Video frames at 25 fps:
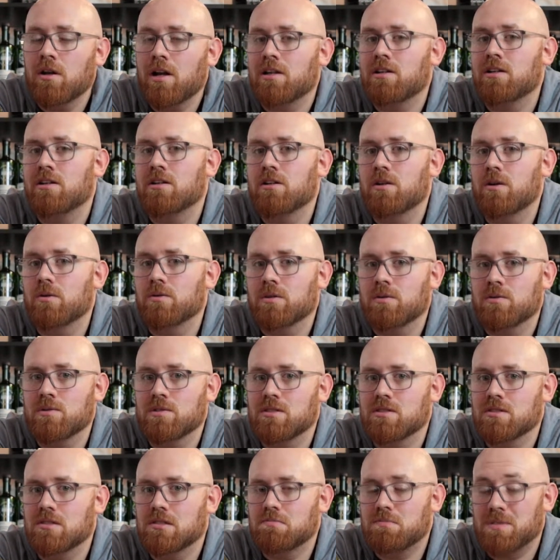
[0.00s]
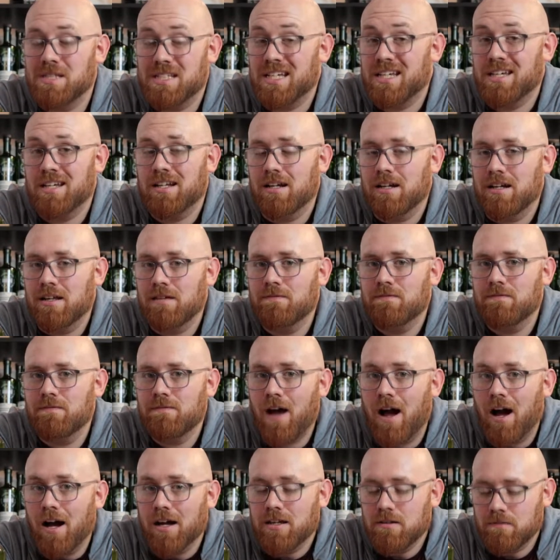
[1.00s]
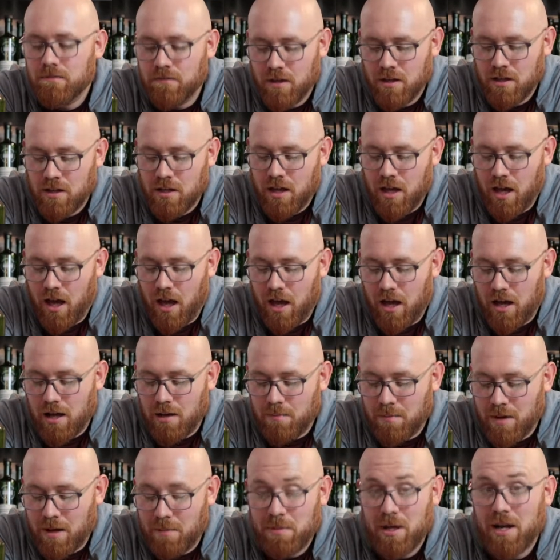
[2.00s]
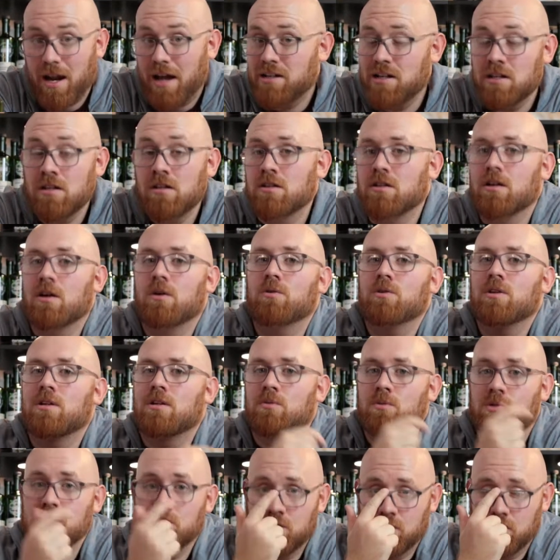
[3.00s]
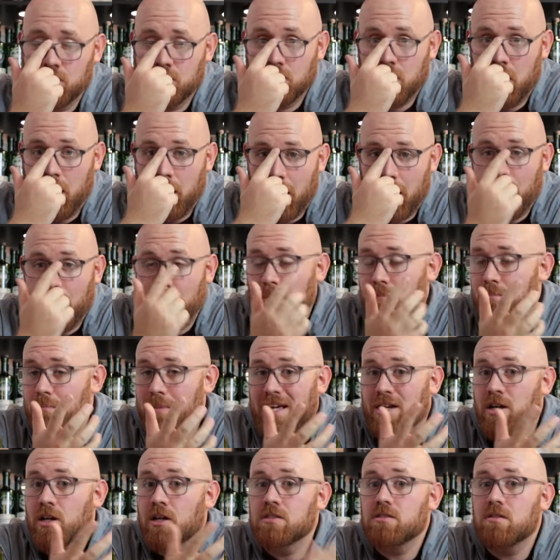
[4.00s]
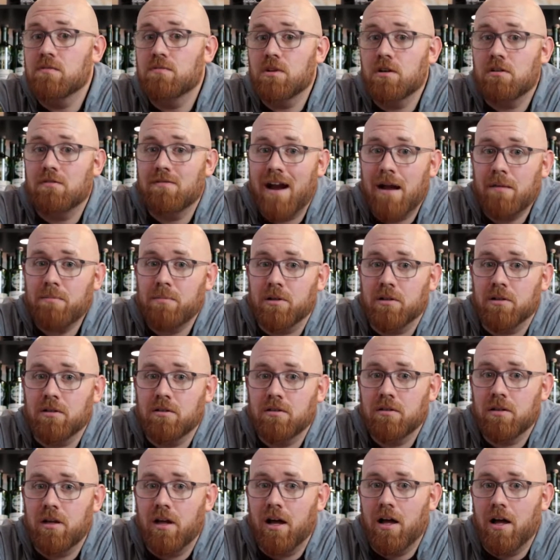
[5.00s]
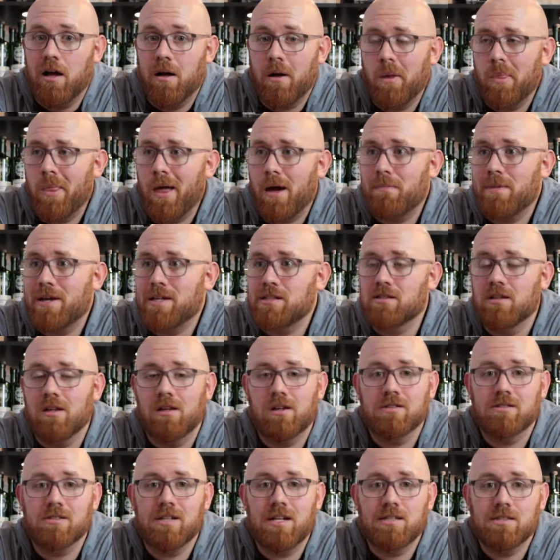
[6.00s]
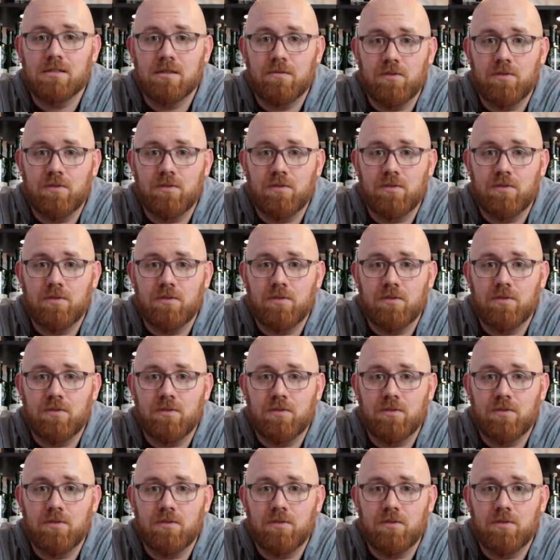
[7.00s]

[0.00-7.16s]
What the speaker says: I didn't know that it was particularly 5, but I didn't know that it was because of the grappa, and that makes a lot of sense.